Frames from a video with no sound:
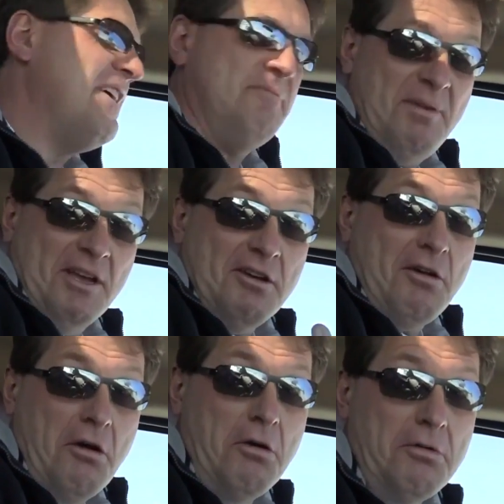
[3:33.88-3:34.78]
has
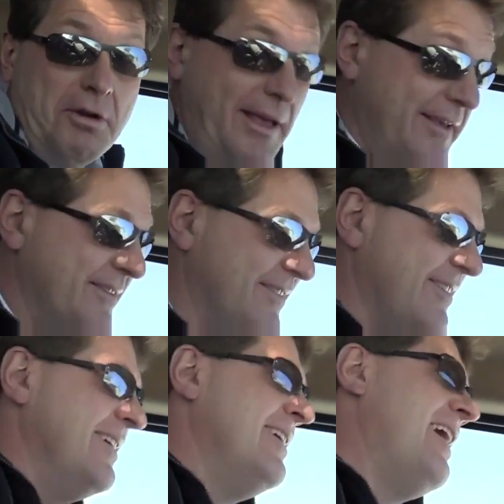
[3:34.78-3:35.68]
bigger
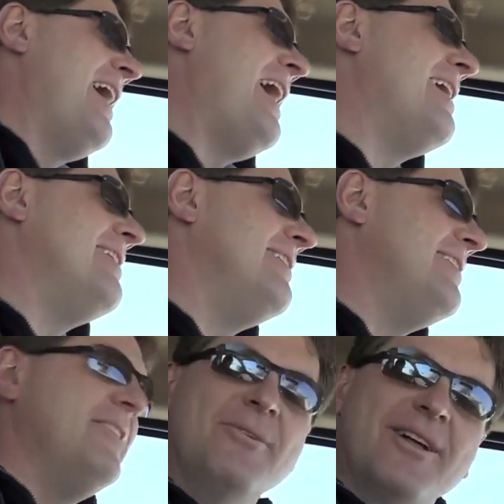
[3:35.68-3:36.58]
cojones. And
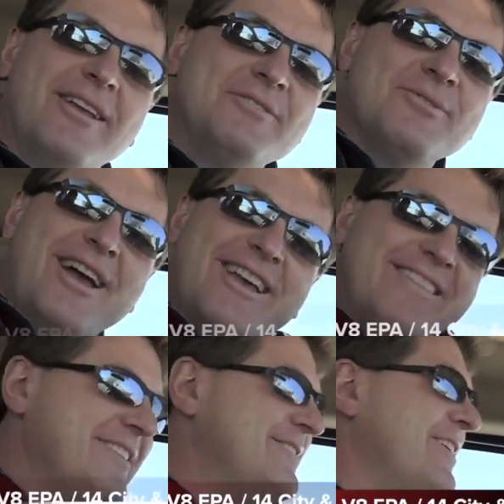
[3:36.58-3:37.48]
you know what? He's
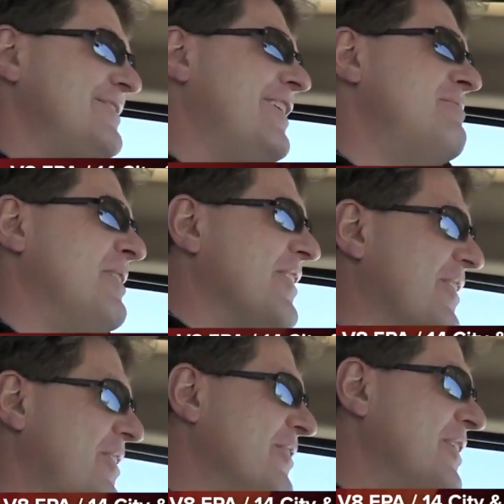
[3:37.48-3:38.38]
right. This does have
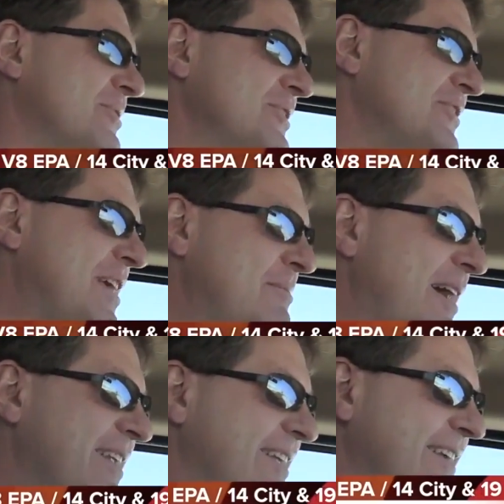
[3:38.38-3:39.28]
bigger cojones. When you
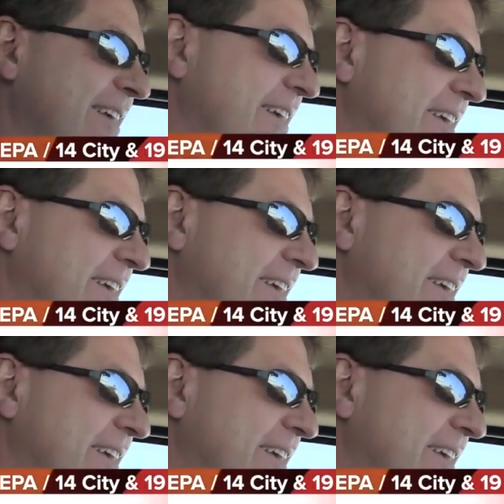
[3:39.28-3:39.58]
step on it,